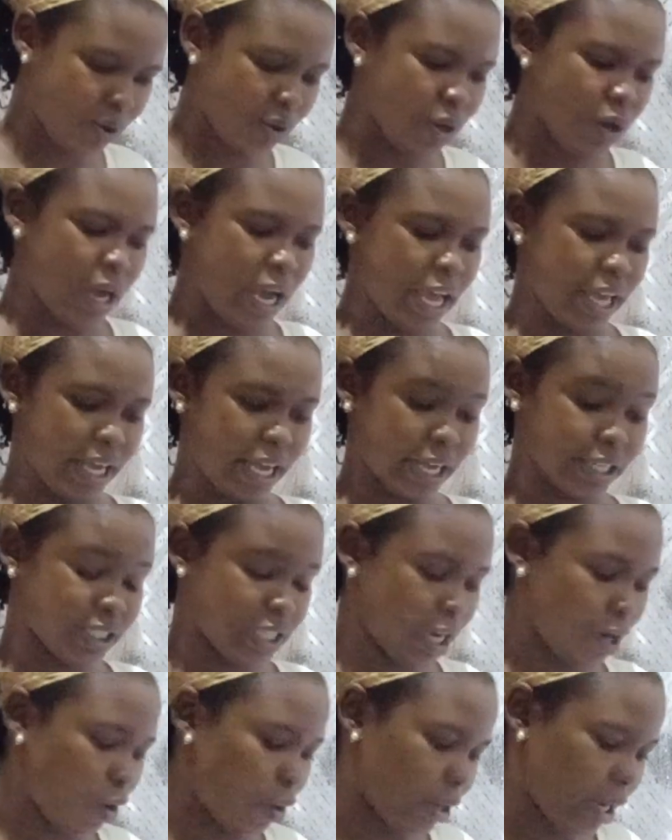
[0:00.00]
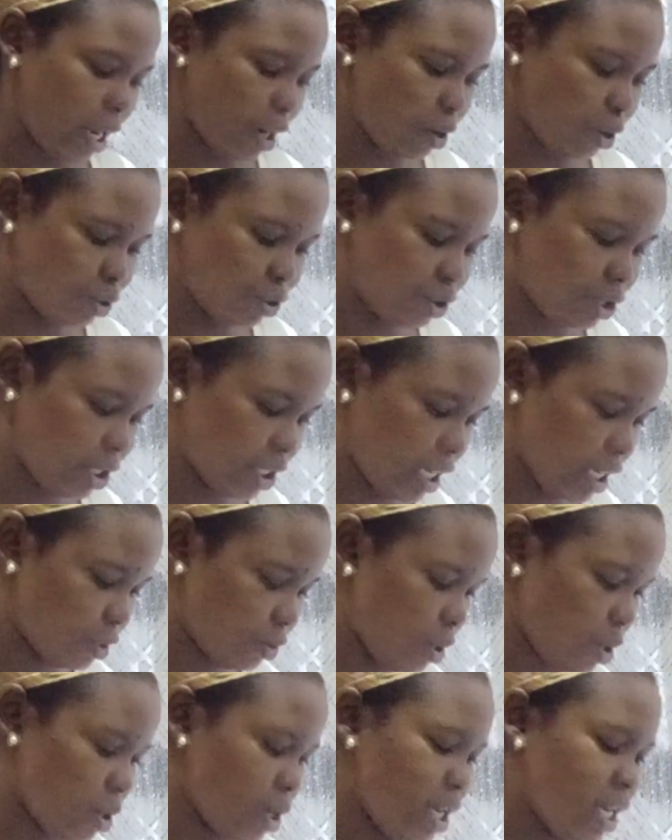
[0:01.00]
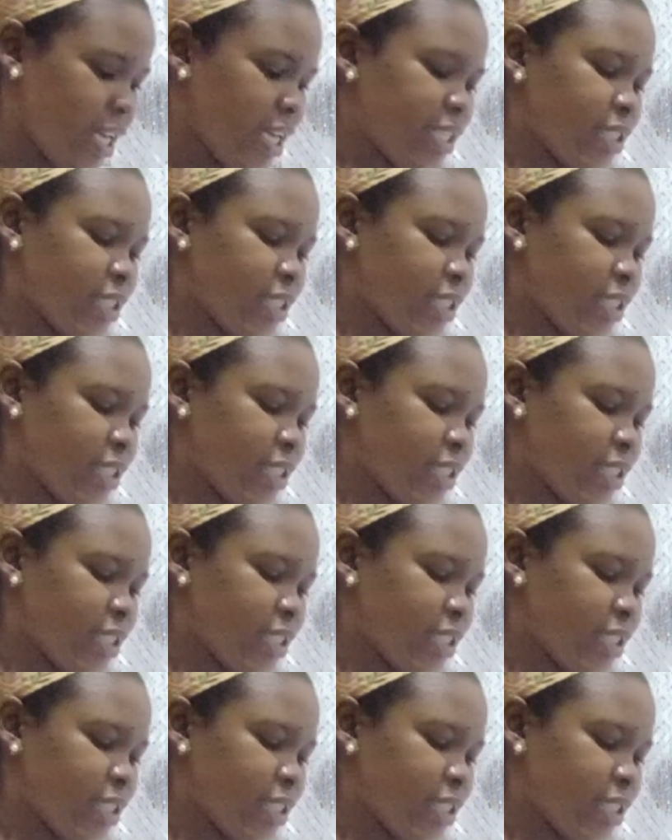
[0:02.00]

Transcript: and you can check other countries as well.